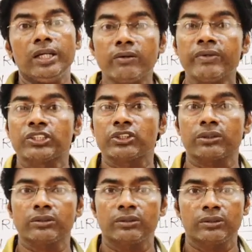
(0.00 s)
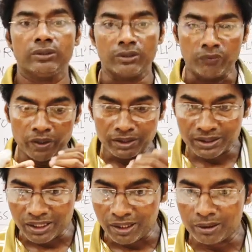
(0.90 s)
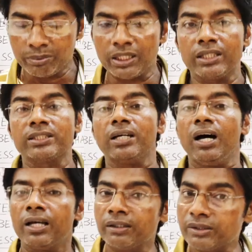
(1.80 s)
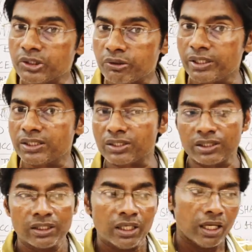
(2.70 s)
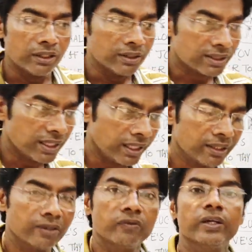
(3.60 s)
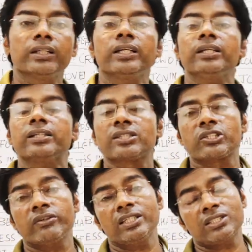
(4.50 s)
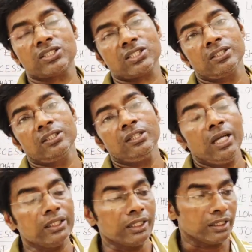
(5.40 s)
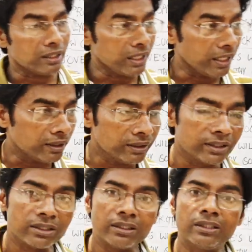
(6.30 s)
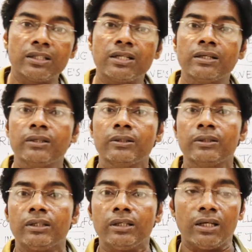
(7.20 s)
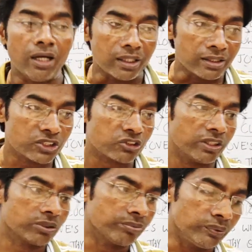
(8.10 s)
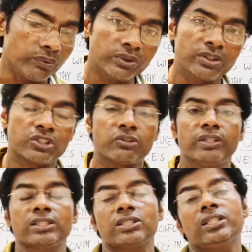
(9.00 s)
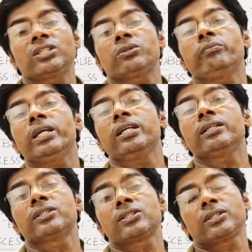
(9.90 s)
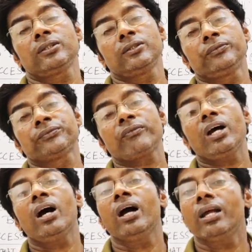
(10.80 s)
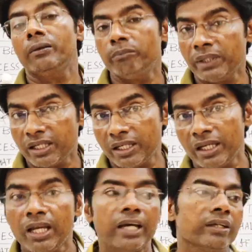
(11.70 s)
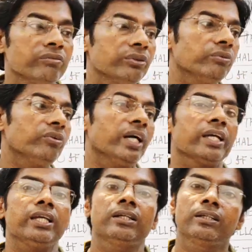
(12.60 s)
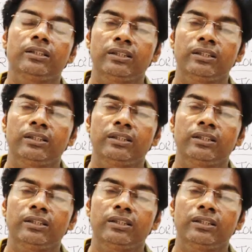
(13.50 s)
in which the one syllable is unstressed and the second one the stressed, and then again the third unstressed, fourth stress, it means iambic. And if you find